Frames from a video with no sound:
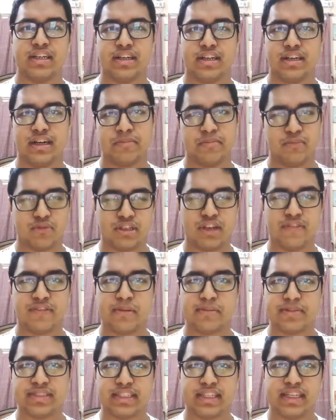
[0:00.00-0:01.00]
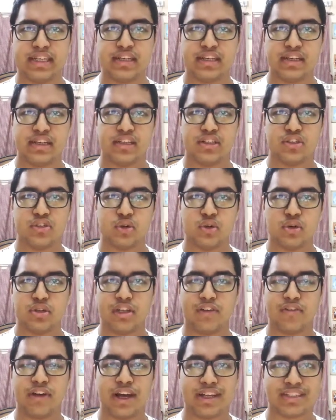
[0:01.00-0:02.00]
mostly from C. So
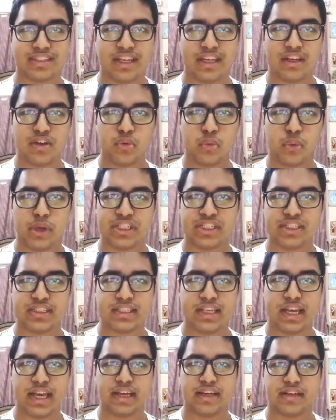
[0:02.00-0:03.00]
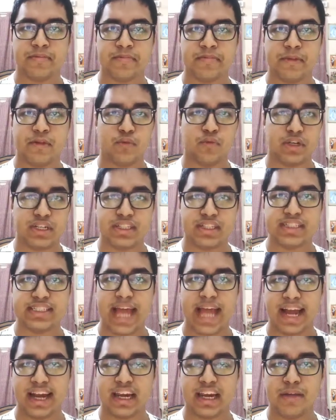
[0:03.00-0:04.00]
they were asking questions like, what is
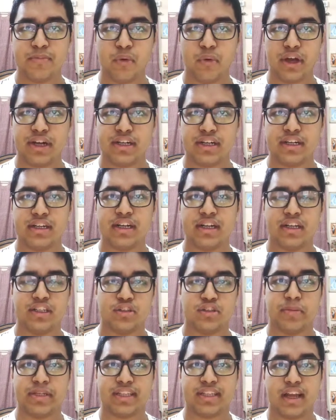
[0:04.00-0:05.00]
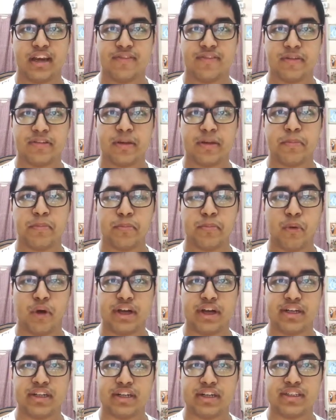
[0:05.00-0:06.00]
dangling pointer? So basically from the
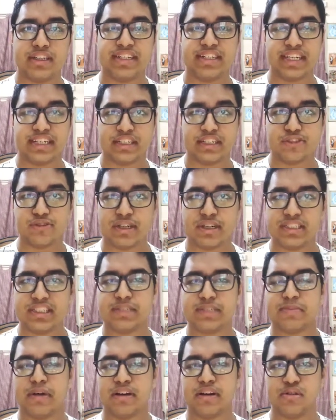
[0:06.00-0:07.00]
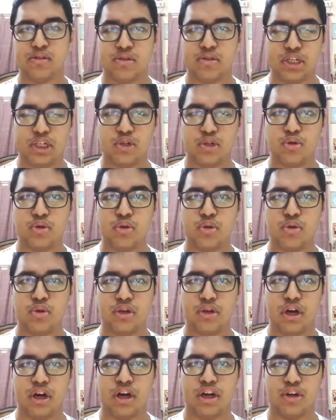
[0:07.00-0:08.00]
pointer, the data structures part, you need
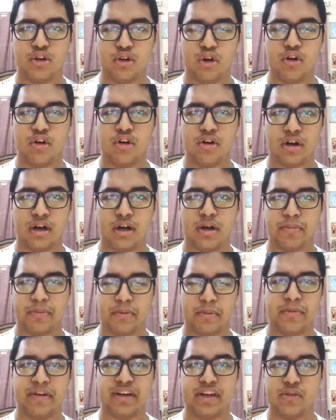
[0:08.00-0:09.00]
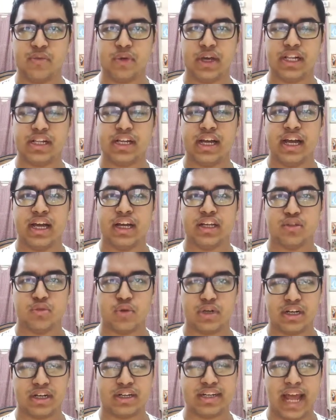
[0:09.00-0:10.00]
to know pretty well. So
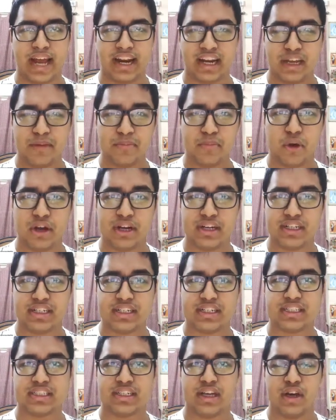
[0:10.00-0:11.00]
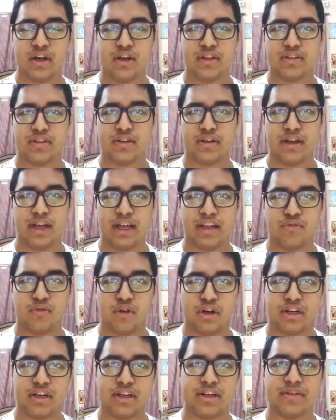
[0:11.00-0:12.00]
what are dangling pointers? And
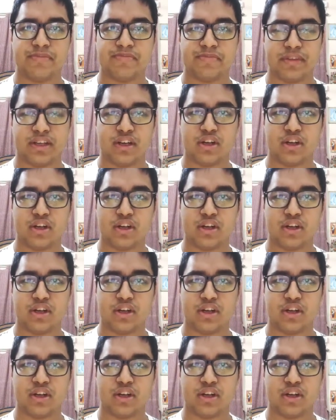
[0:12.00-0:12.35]
what are